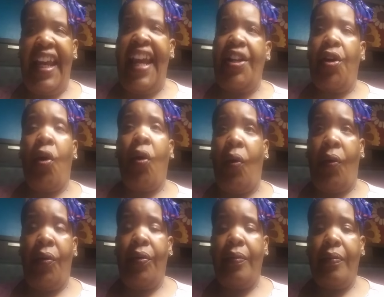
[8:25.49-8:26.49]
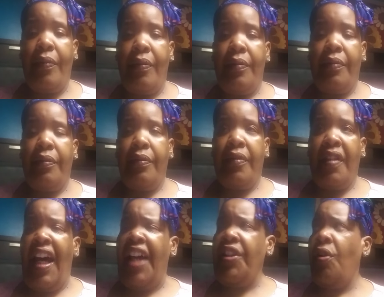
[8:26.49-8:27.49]
at all.
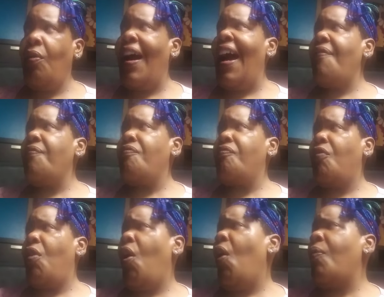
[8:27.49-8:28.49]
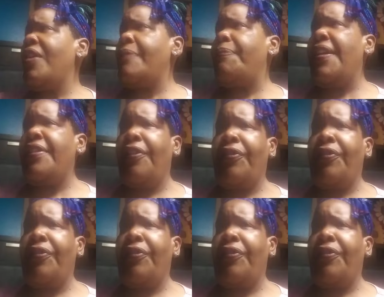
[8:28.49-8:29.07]
I know I've always been